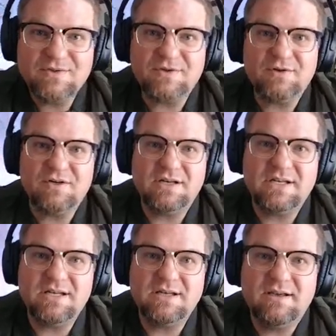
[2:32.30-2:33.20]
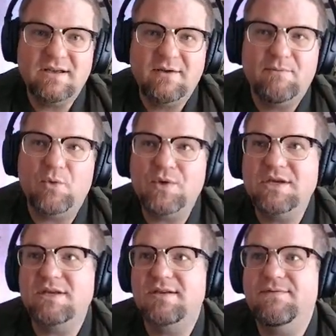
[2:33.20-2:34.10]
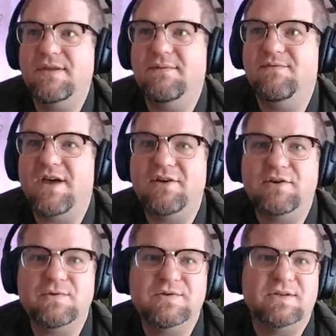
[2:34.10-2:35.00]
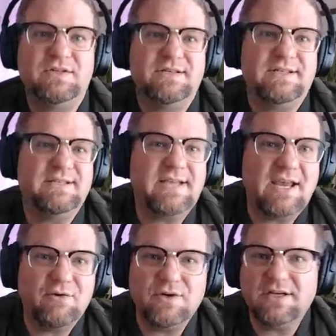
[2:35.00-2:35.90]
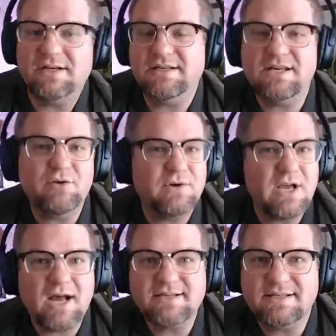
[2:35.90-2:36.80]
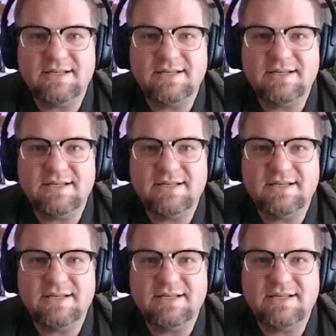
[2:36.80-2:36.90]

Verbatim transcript: are going to need, but we can give them values such as integrity and curiosity